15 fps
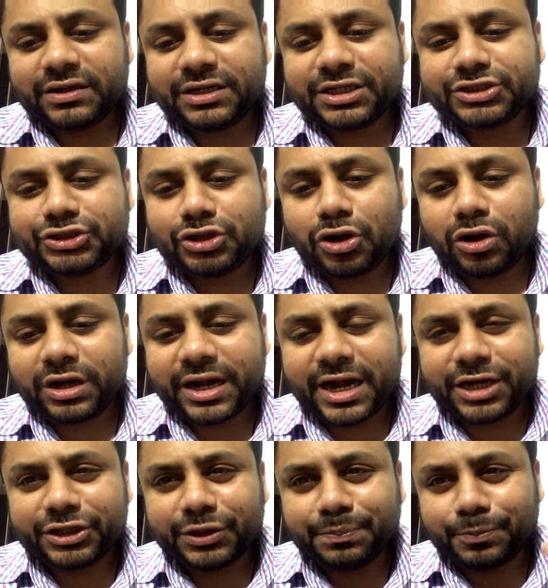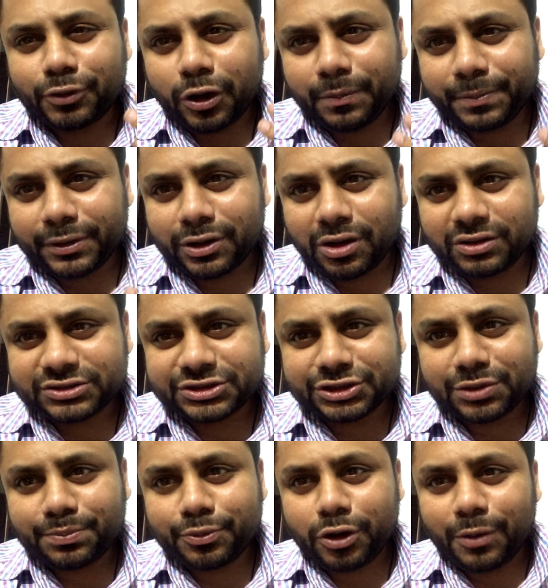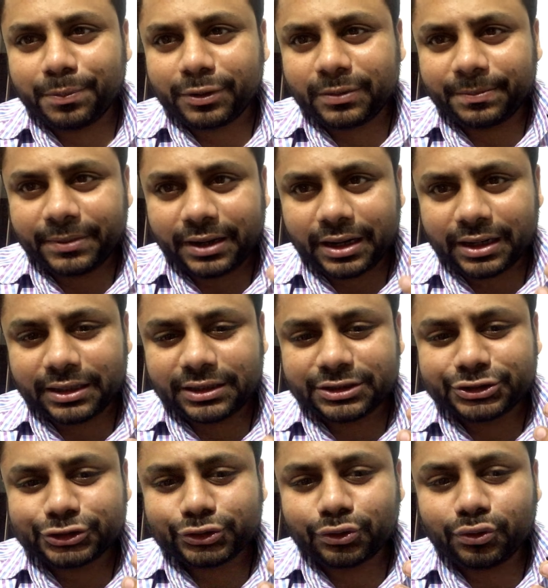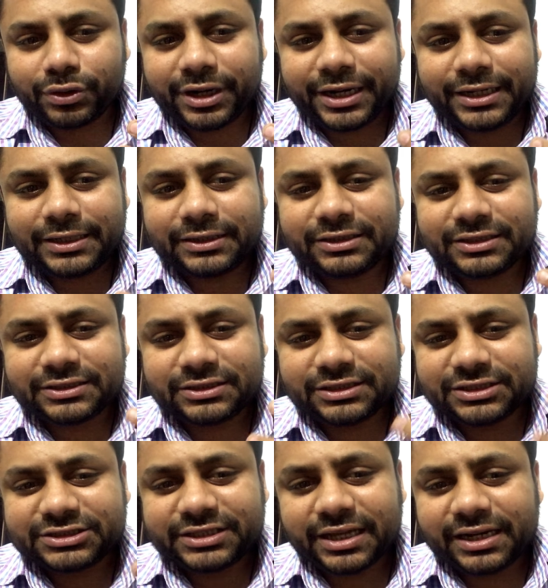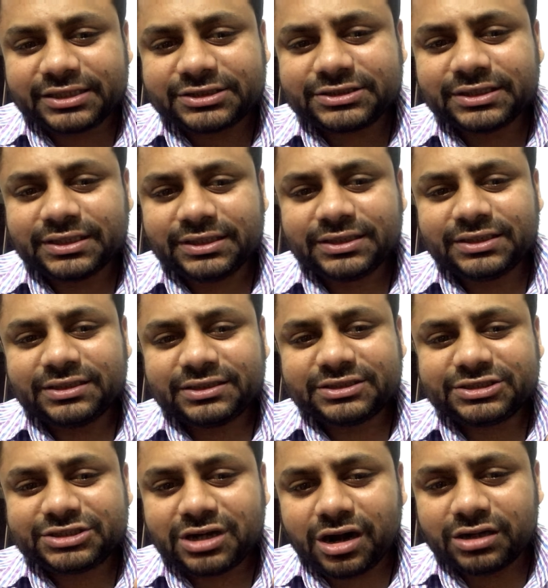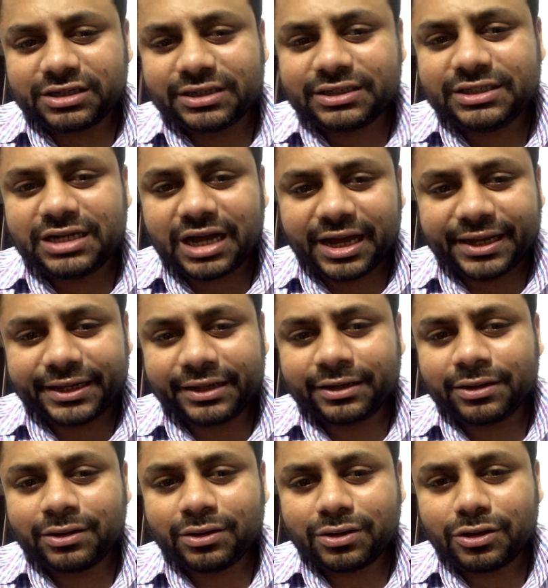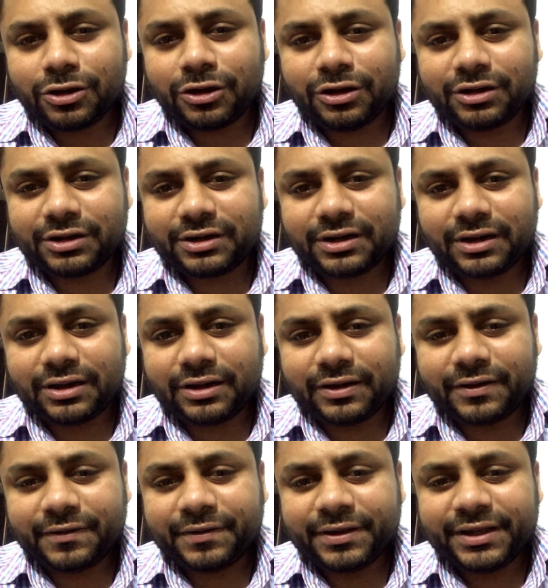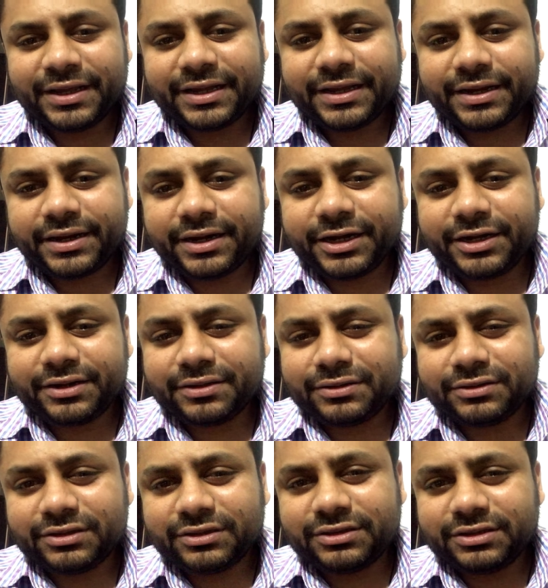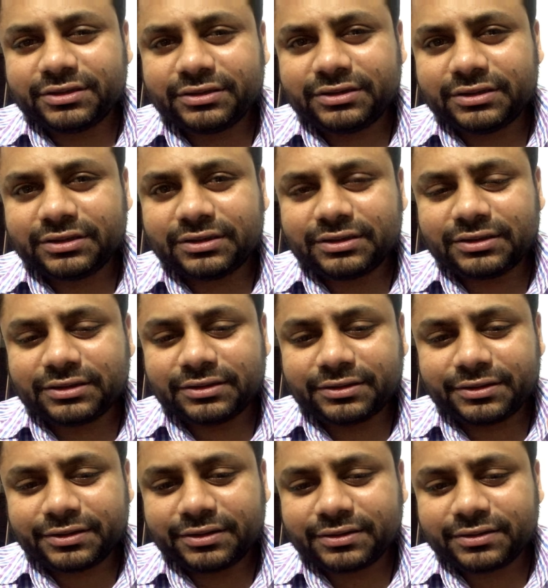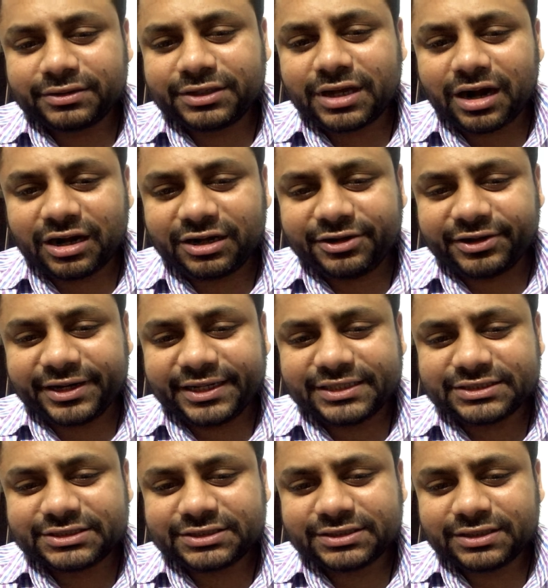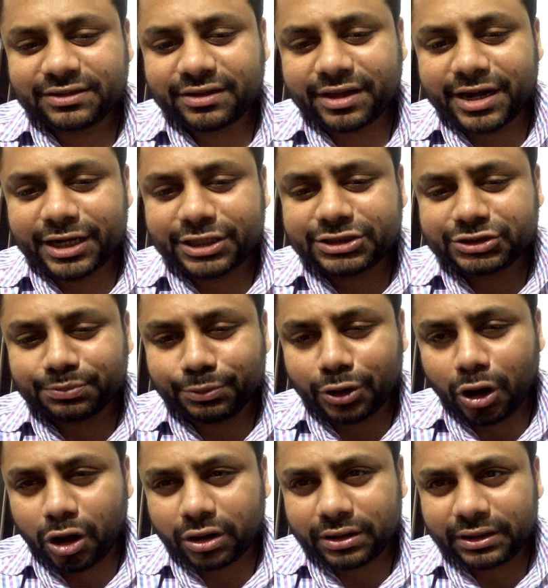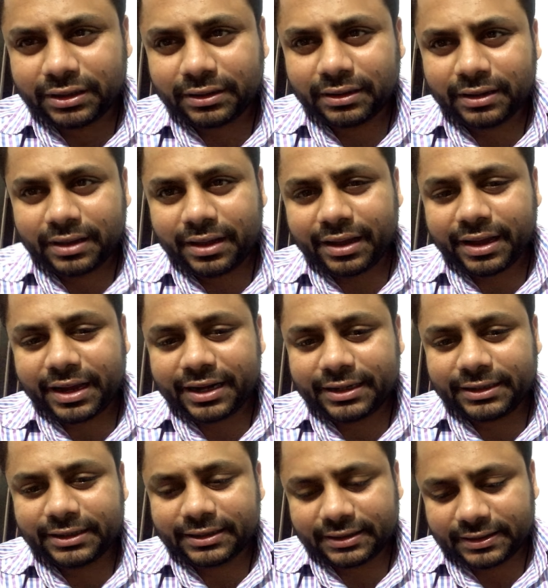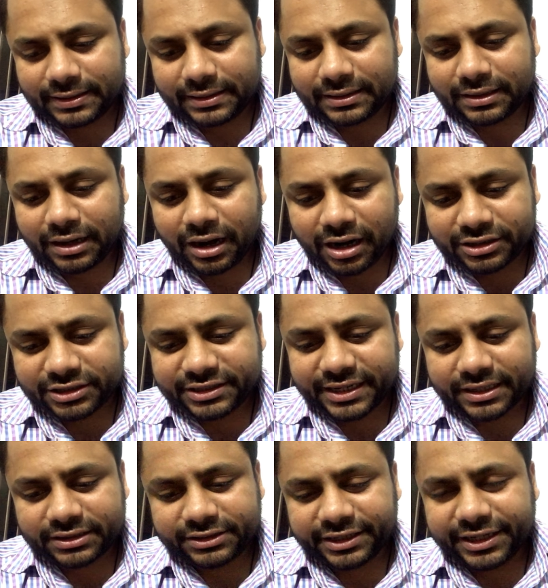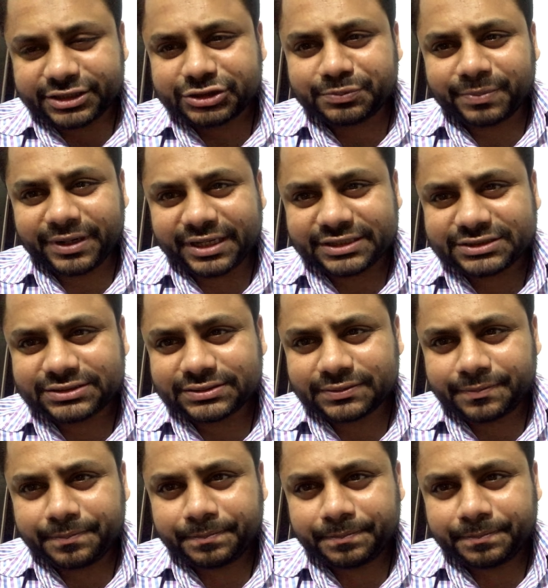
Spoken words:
does not get the proper oxygen, proper blood, so the cells started dying, or it the the arteries gets blocked, and heart attack takes place.